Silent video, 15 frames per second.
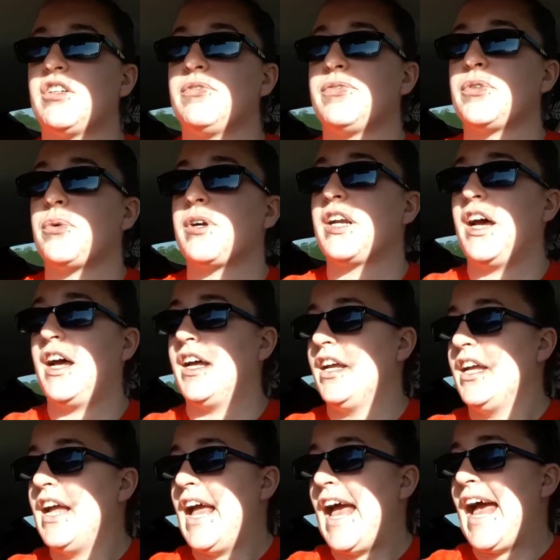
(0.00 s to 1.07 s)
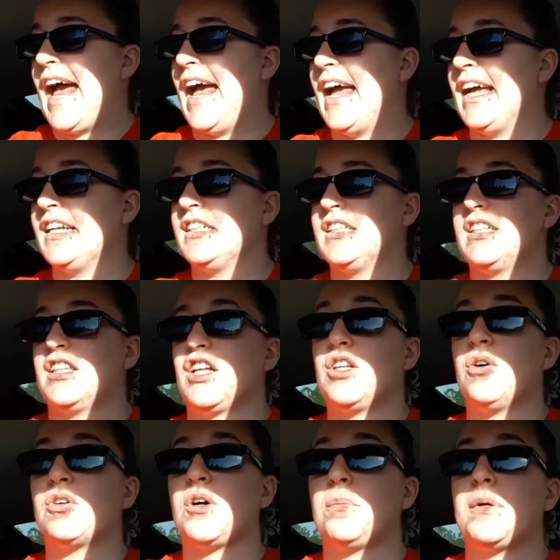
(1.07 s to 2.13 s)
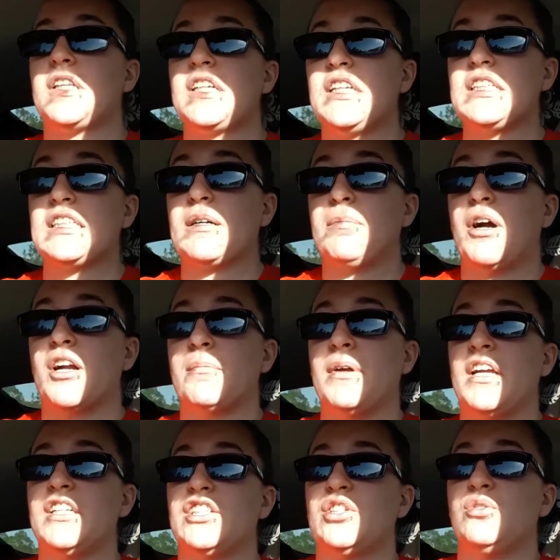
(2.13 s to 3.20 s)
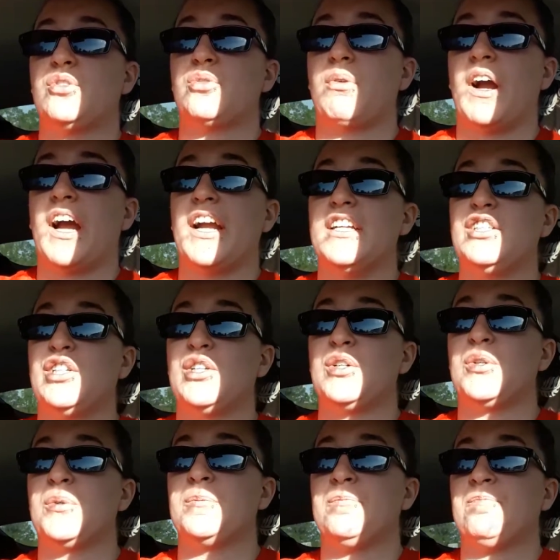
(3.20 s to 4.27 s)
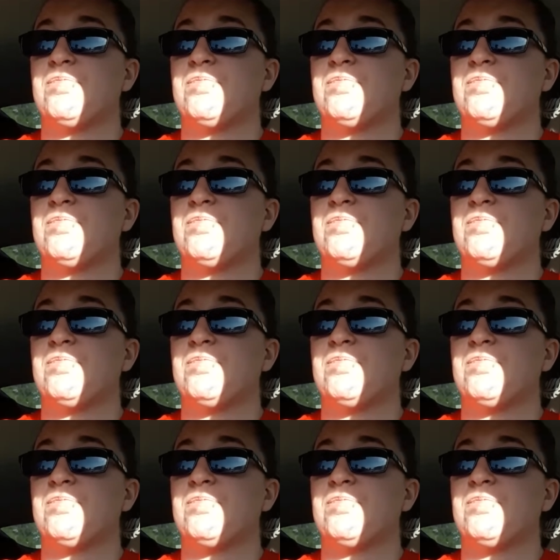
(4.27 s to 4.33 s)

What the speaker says: Florida, and the local police department to try to